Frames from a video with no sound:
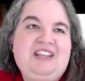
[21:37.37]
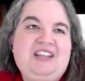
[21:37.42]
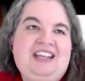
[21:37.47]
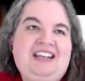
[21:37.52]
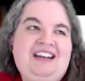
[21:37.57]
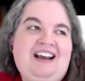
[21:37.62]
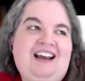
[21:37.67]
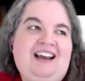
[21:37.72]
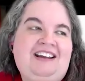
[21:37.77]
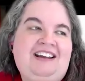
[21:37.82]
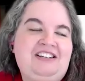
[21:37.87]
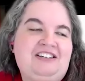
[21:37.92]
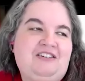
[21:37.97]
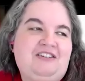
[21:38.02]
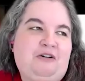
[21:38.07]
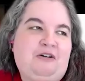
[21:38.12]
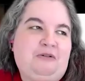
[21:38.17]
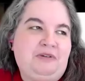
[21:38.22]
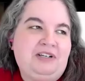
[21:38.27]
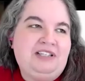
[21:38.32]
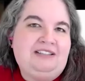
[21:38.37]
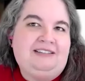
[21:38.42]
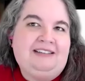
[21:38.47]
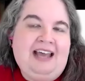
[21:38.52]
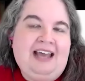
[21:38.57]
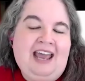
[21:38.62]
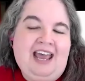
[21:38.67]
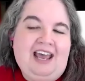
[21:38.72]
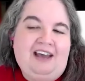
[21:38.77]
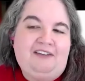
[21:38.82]
And I just always
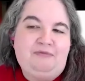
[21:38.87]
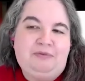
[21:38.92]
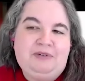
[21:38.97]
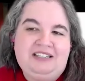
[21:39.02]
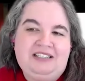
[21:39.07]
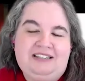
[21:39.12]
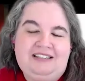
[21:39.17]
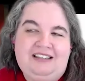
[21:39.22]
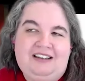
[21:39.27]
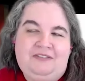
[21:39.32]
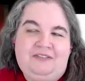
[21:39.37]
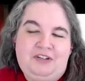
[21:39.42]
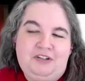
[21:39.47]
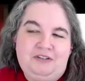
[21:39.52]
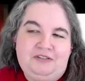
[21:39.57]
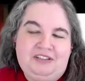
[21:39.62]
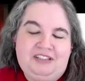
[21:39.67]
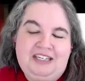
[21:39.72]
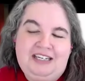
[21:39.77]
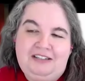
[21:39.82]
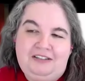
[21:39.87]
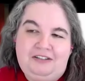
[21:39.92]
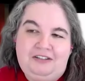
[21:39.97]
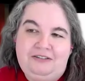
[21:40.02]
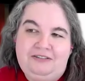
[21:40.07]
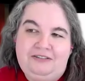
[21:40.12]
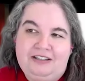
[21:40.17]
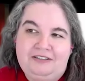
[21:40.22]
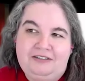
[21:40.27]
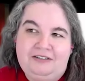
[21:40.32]
laugh because have you seen
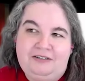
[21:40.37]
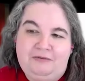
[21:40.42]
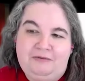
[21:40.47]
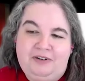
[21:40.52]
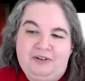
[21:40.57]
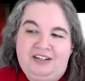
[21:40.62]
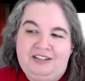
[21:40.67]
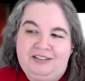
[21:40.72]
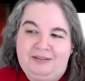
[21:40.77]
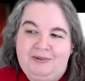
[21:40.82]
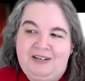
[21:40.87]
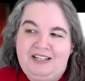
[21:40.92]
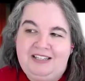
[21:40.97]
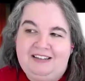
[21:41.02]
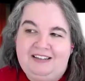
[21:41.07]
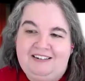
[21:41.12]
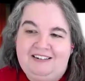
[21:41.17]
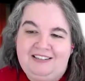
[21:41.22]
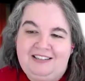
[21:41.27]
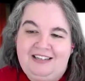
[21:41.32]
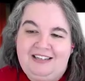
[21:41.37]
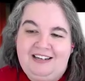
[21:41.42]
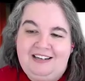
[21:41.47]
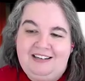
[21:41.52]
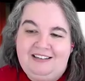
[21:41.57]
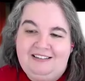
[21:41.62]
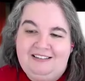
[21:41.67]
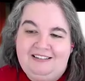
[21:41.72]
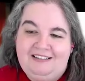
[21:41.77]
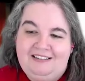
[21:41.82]
2001: A Space Odyssey?